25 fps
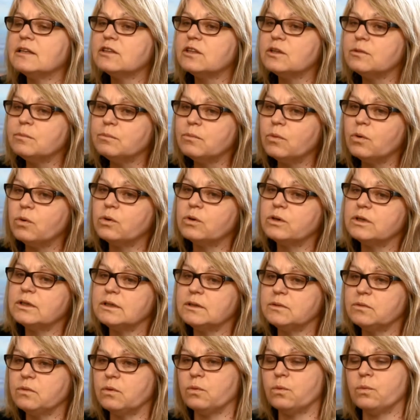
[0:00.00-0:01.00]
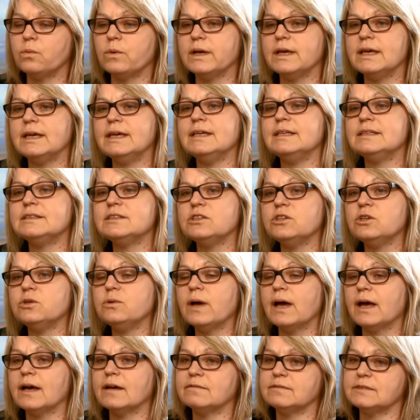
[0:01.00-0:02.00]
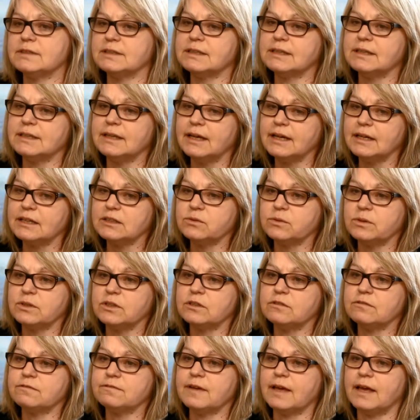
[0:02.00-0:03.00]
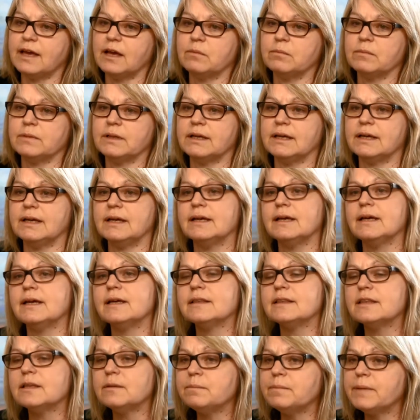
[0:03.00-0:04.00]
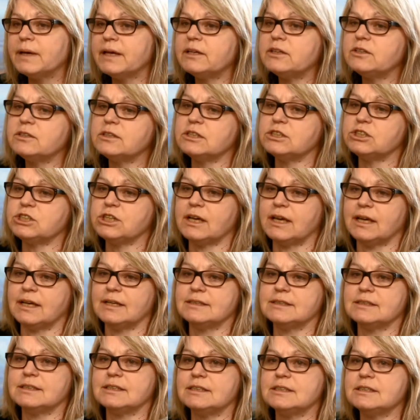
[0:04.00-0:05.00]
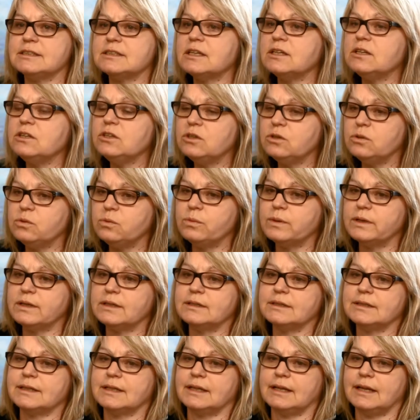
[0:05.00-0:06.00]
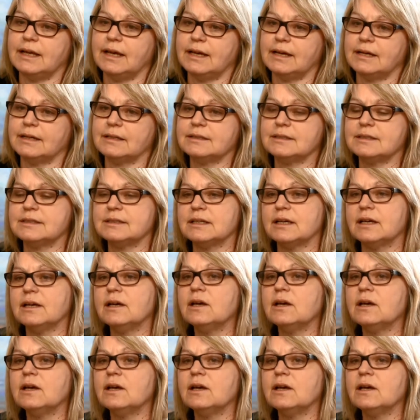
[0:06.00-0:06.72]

The more ways you have to connect with your family, the better the chances you will connect.